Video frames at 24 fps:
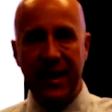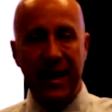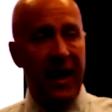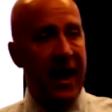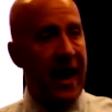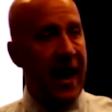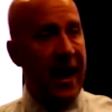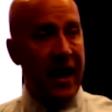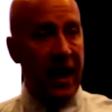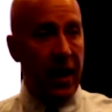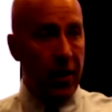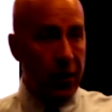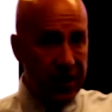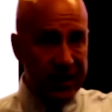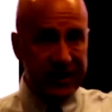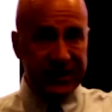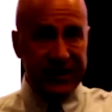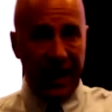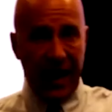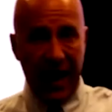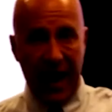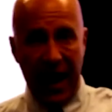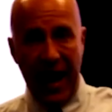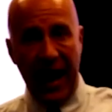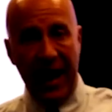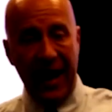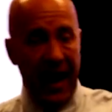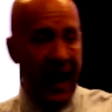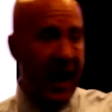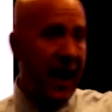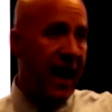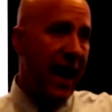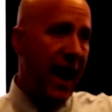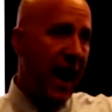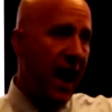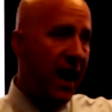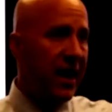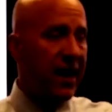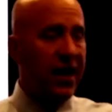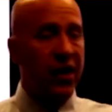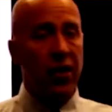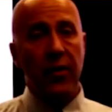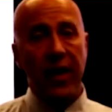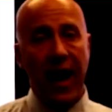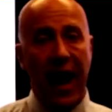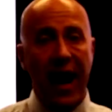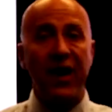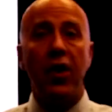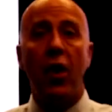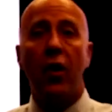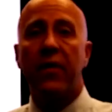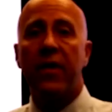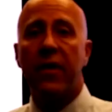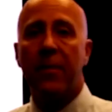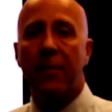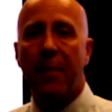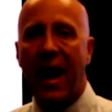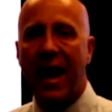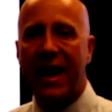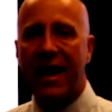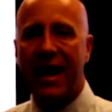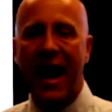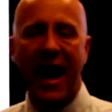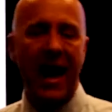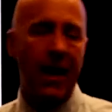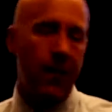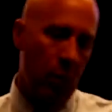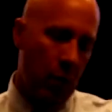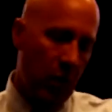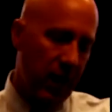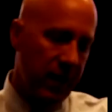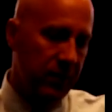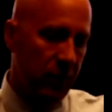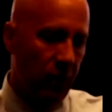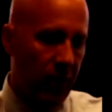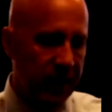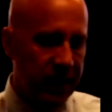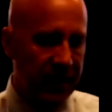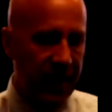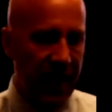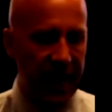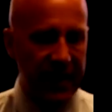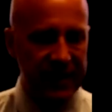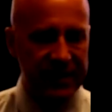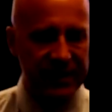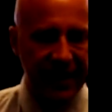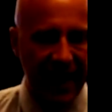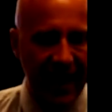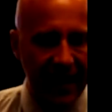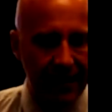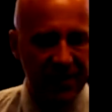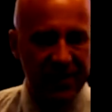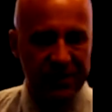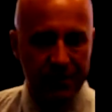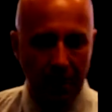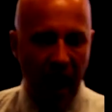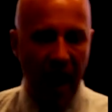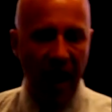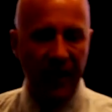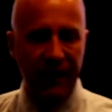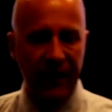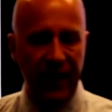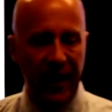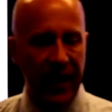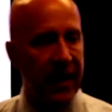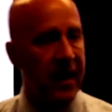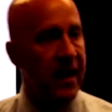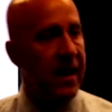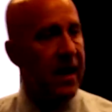And I always say hi. Hey, how you doing? I know them by name. One guy's name is Mafi.